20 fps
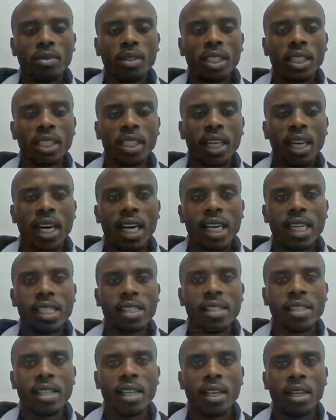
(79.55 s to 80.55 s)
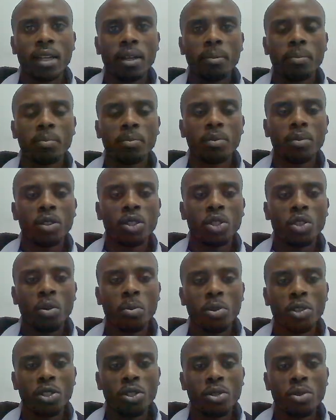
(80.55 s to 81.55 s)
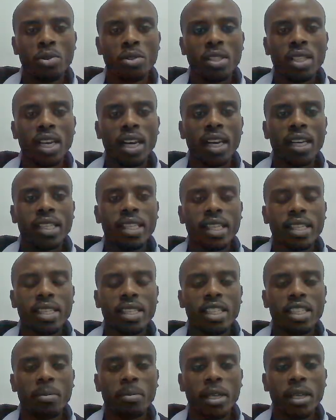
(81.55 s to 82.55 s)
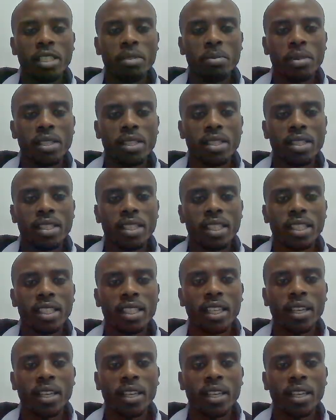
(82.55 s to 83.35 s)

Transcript: as a normal user, as a system administrator,